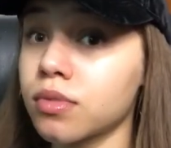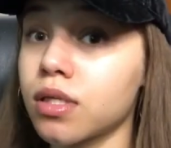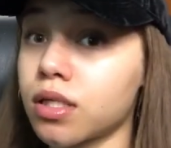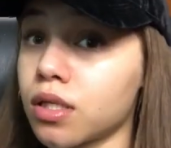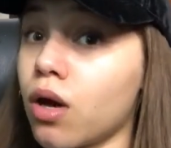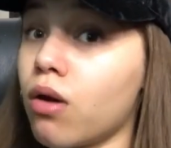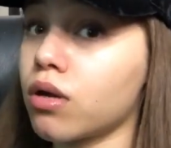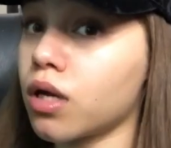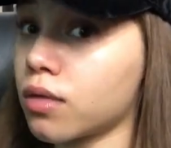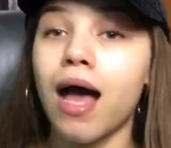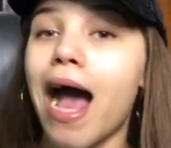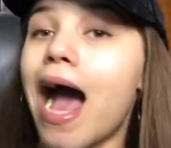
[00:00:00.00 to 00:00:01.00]
Listen, hold
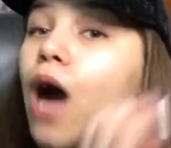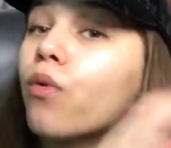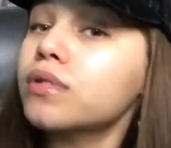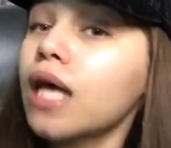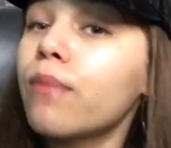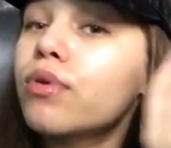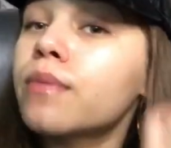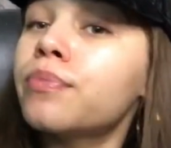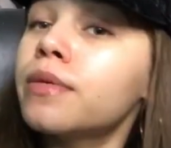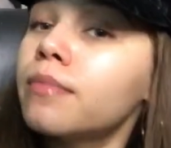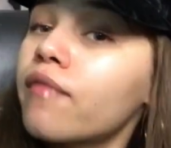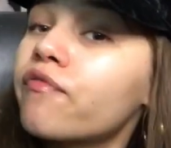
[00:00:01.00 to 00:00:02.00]
up. I was able to
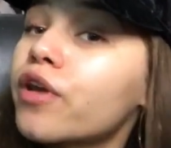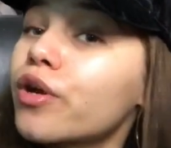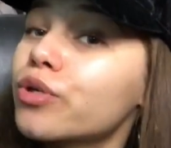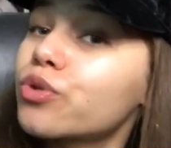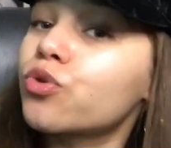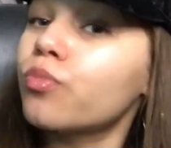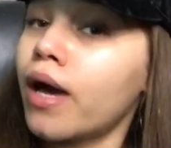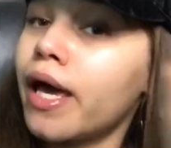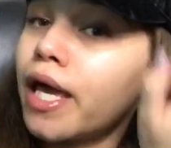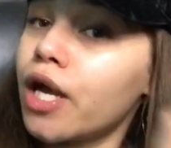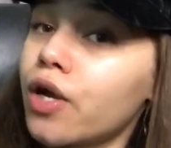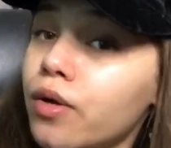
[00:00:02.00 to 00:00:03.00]
put my fingers through my
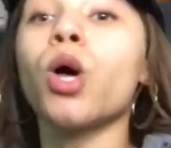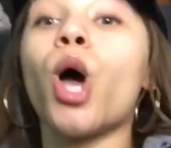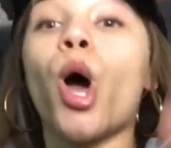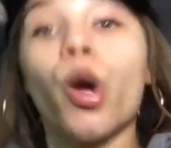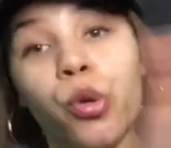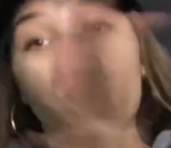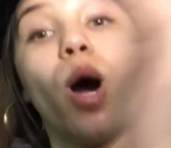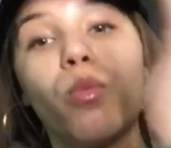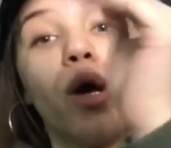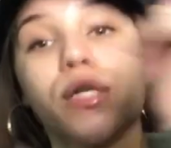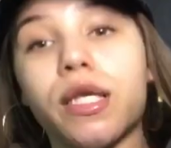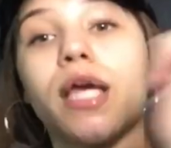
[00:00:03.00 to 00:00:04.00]
hair. No
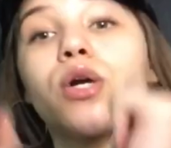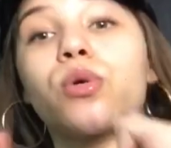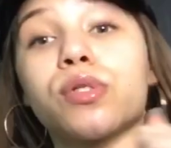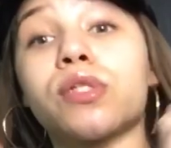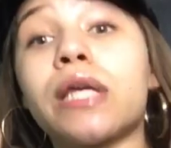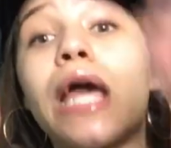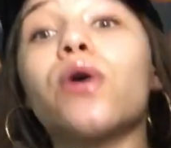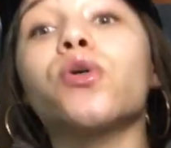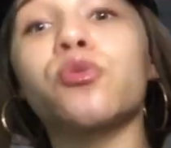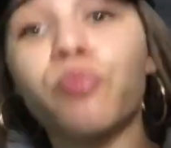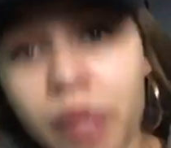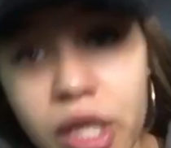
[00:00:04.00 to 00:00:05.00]
more tangles.
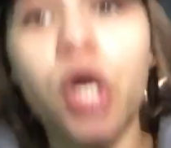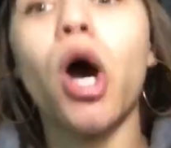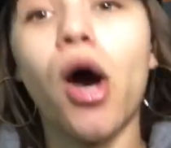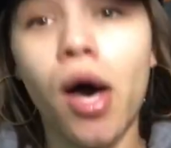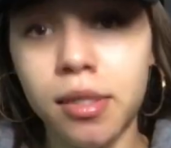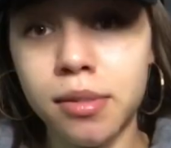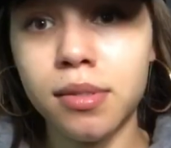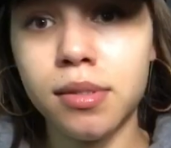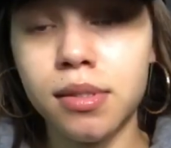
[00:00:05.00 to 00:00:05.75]
Tangles be gone.